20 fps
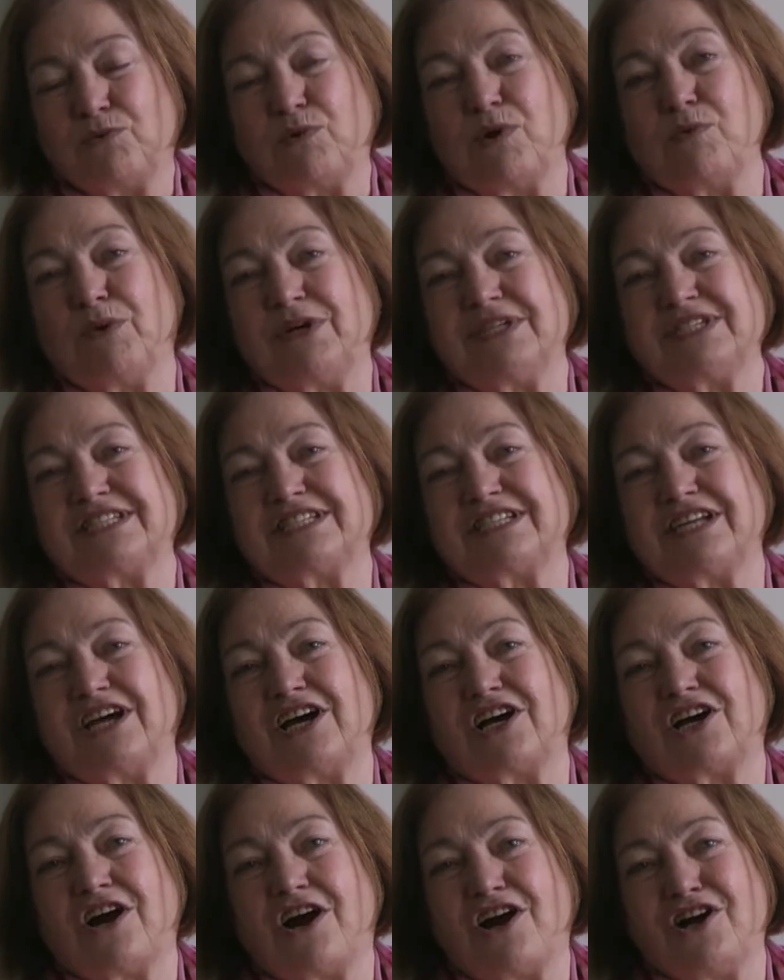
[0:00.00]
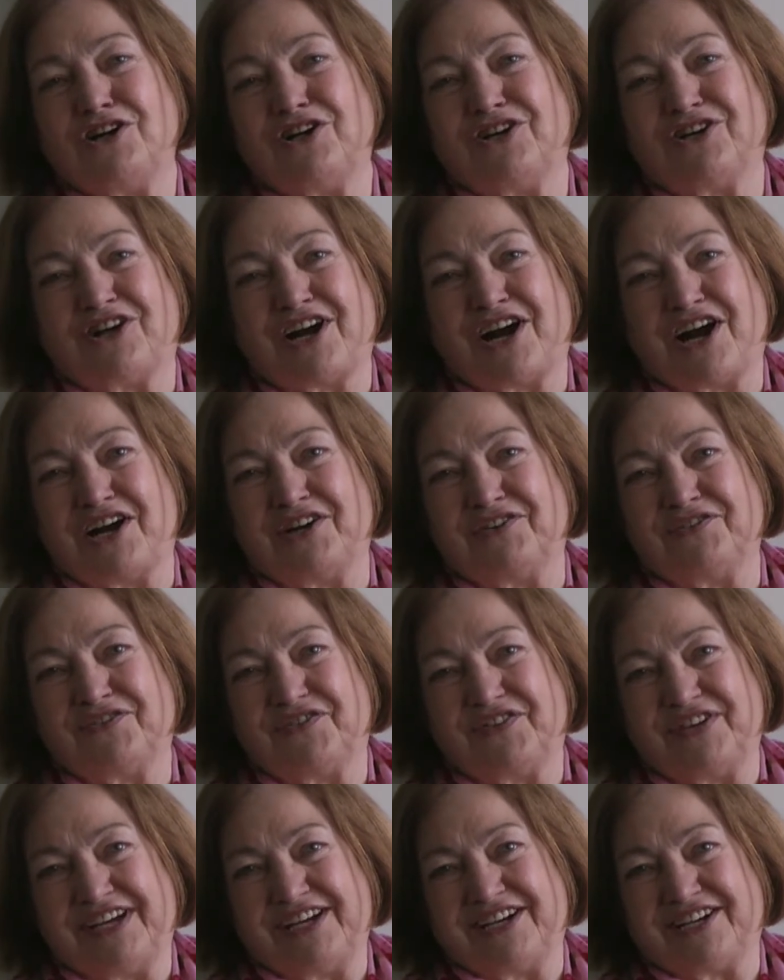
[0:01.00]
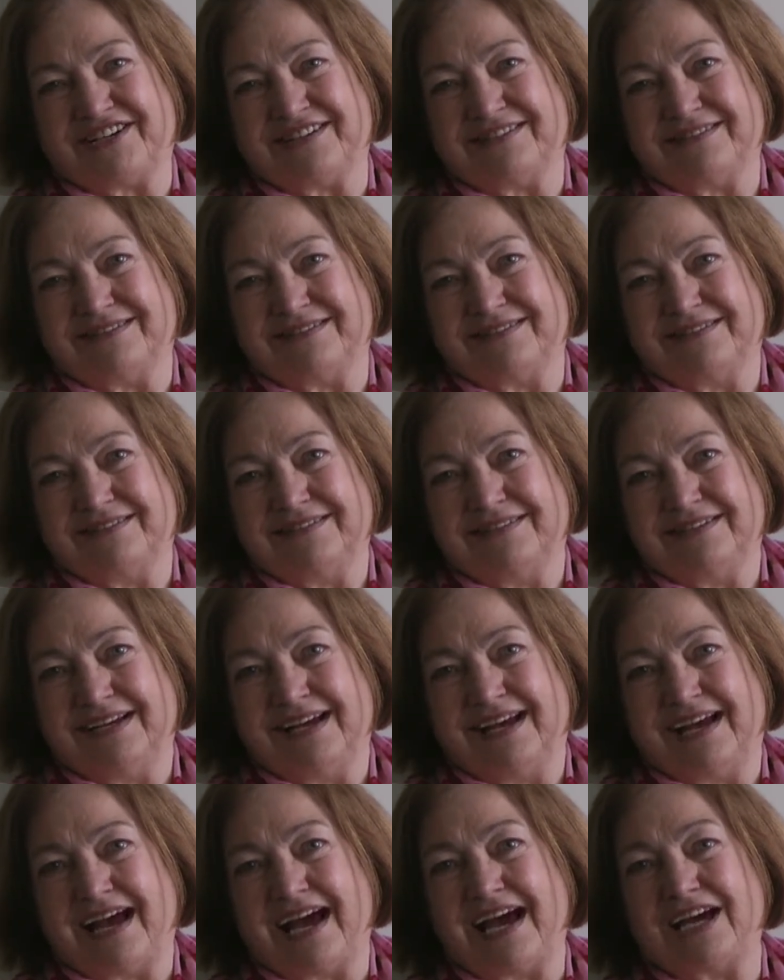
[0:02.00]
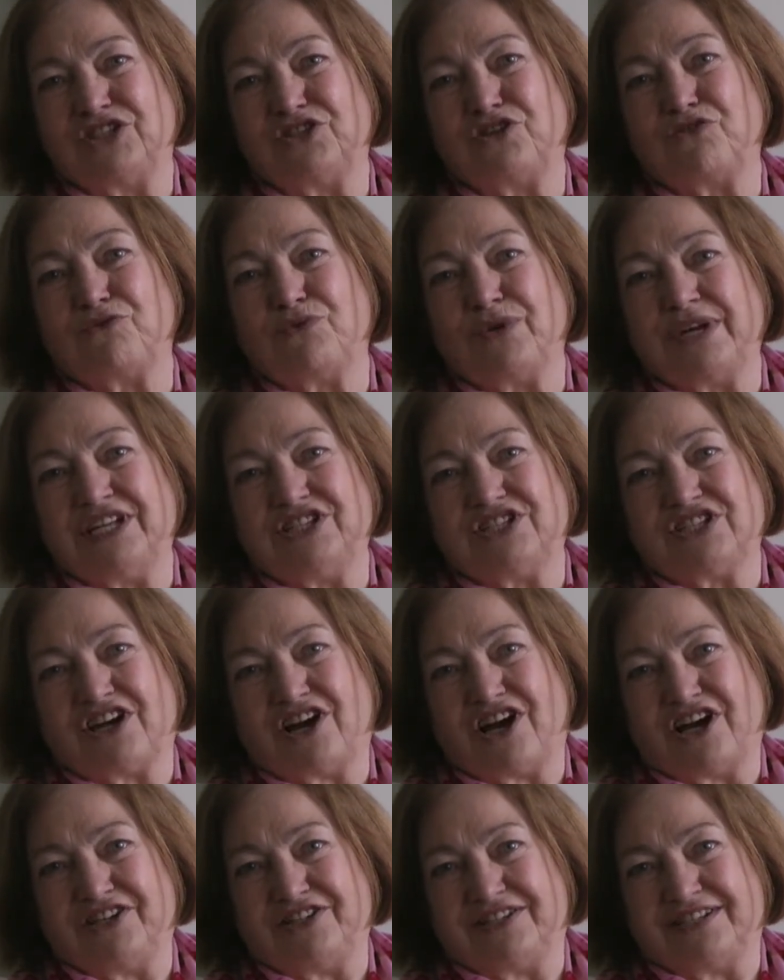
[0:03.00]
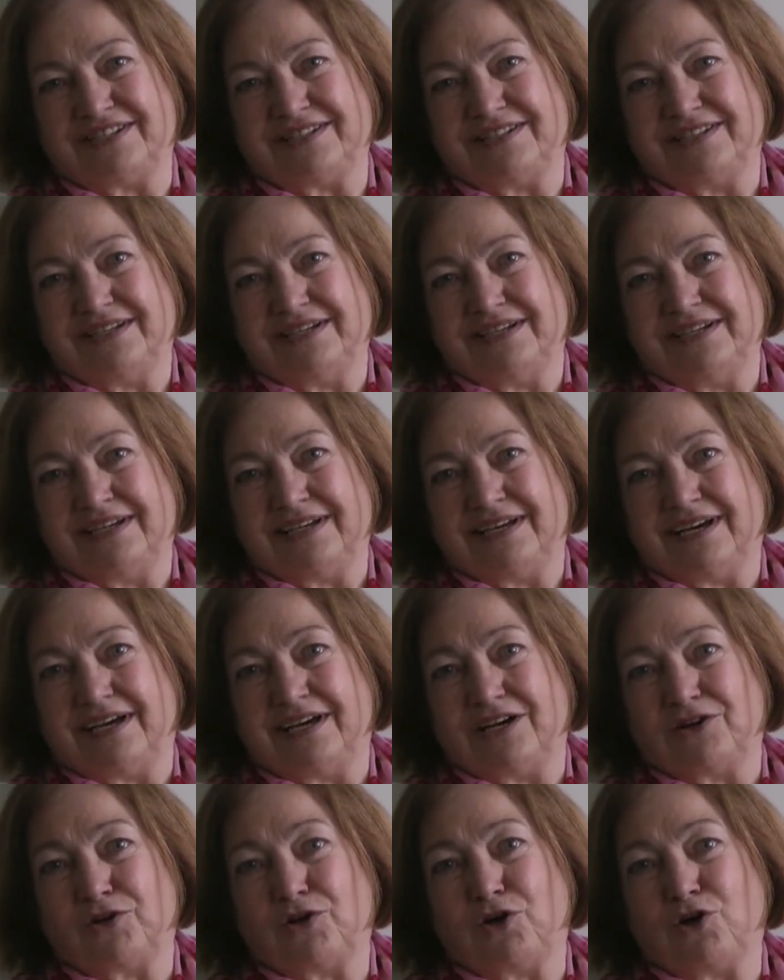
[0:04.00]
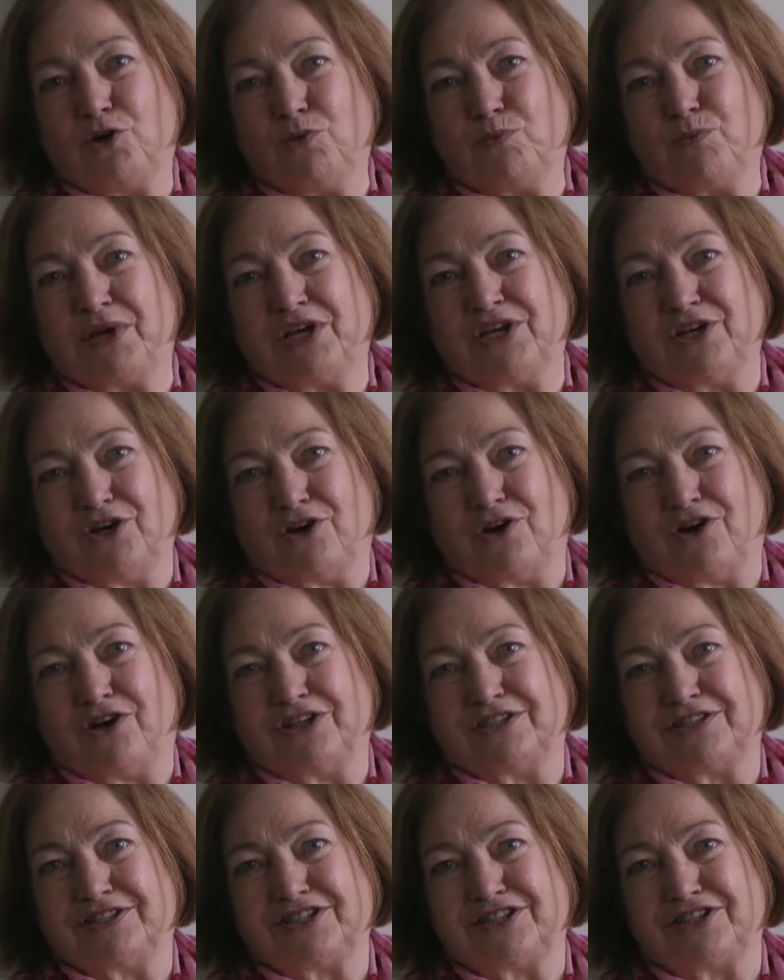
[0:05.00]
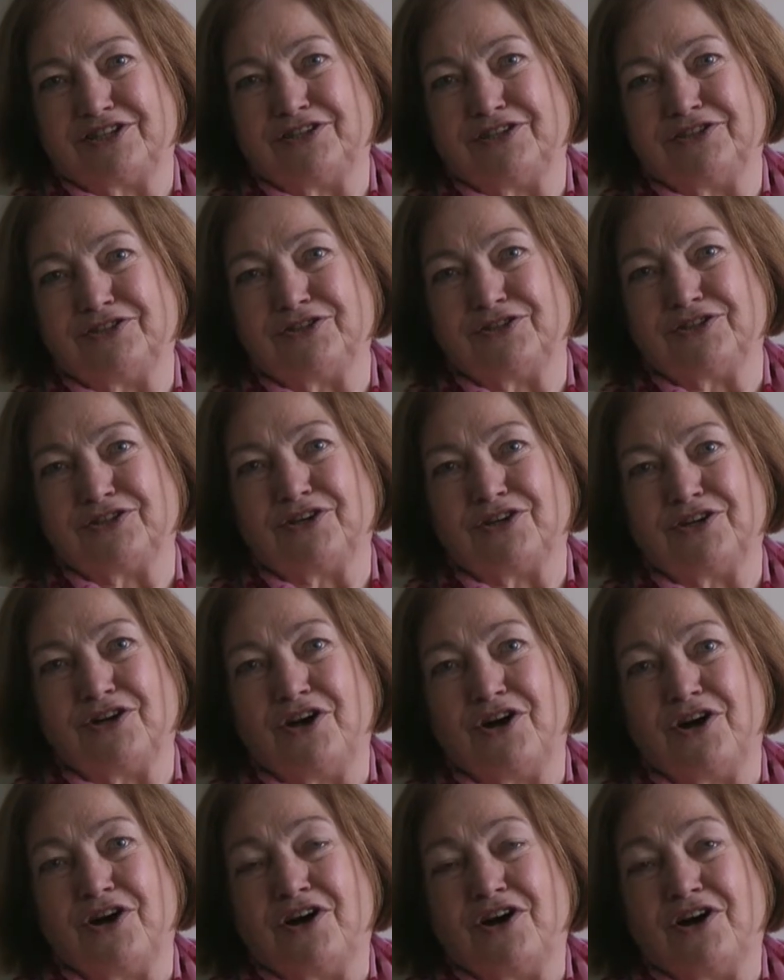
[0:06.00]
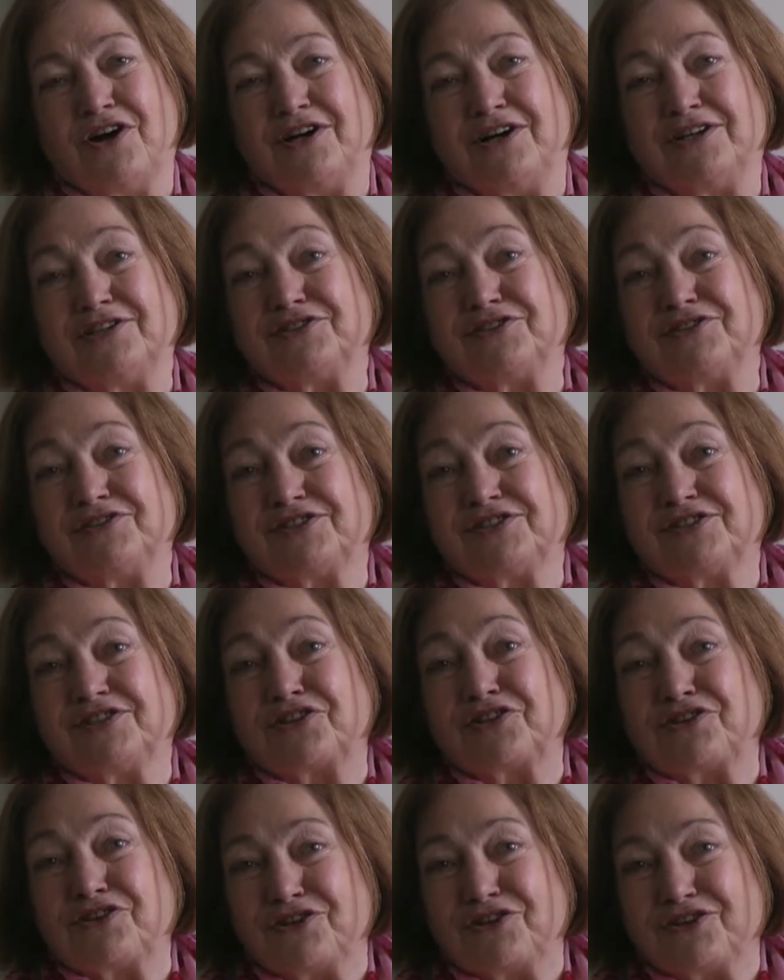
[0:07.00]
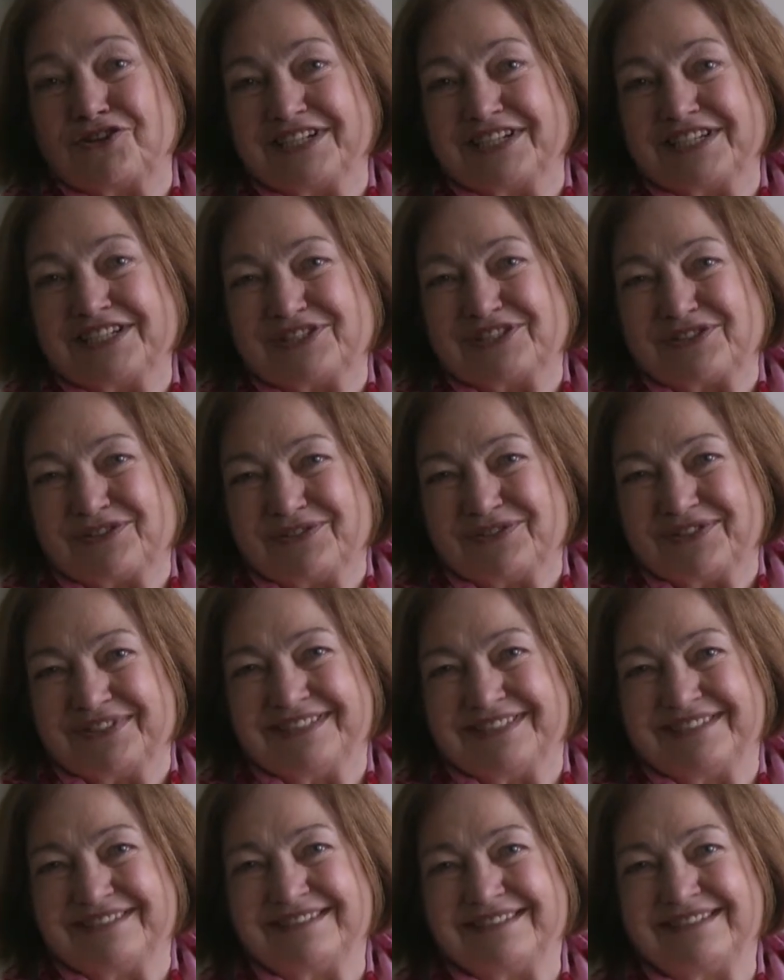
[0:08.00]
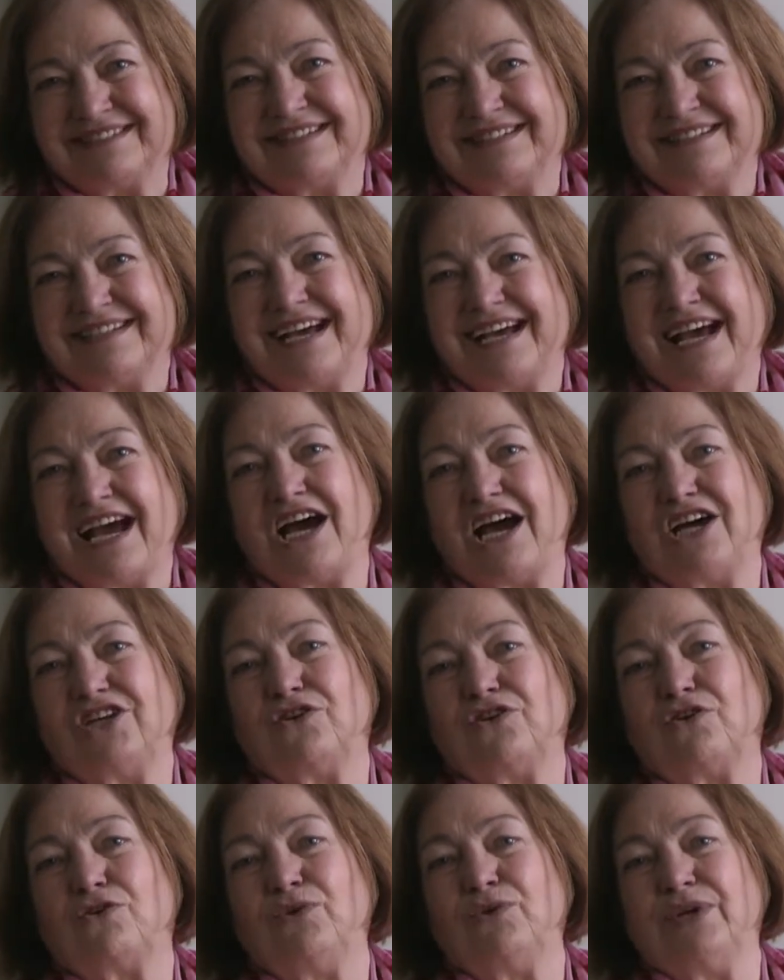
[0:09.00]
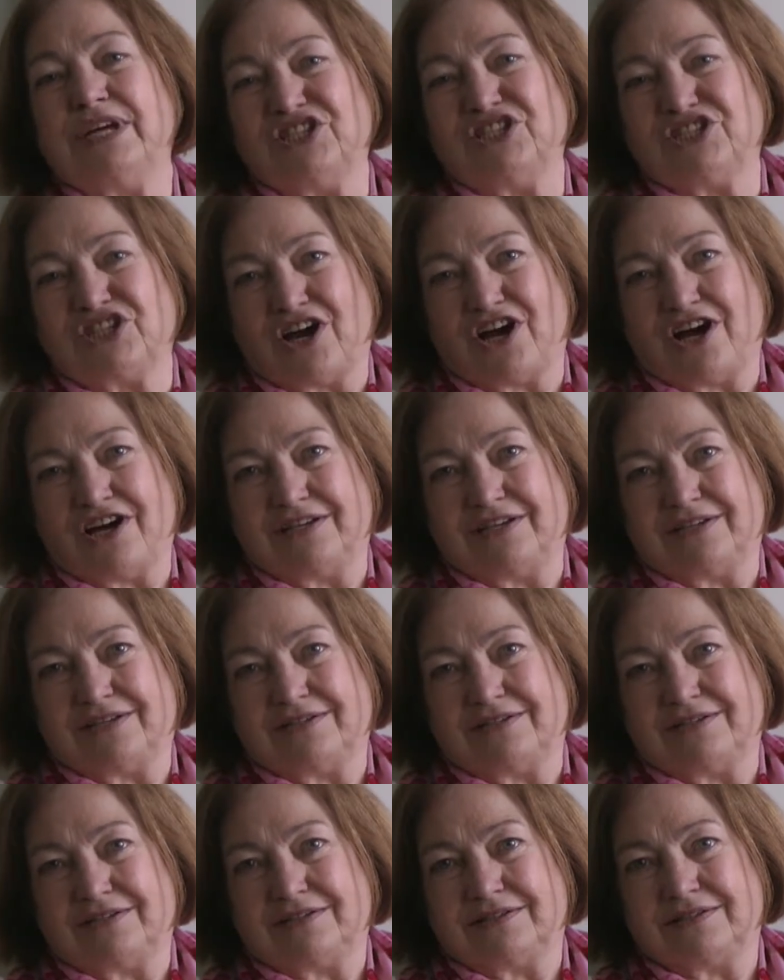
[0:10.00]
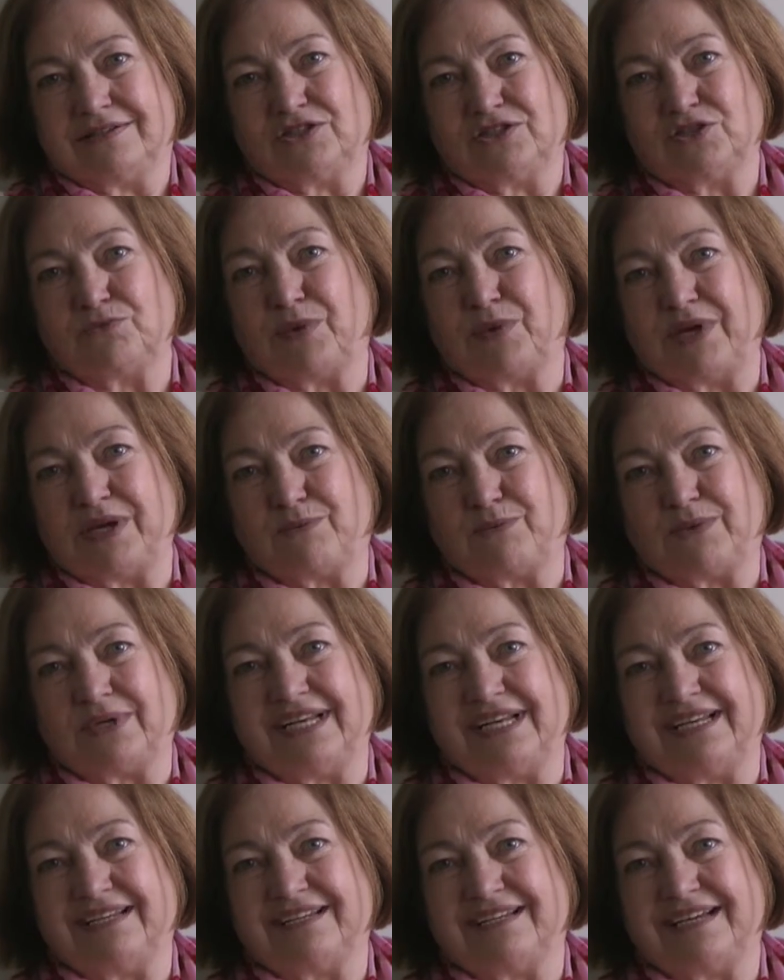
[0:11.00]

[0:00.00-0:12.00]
We must conquer our fear and reach out. Go beyond your security zone and reach out to people.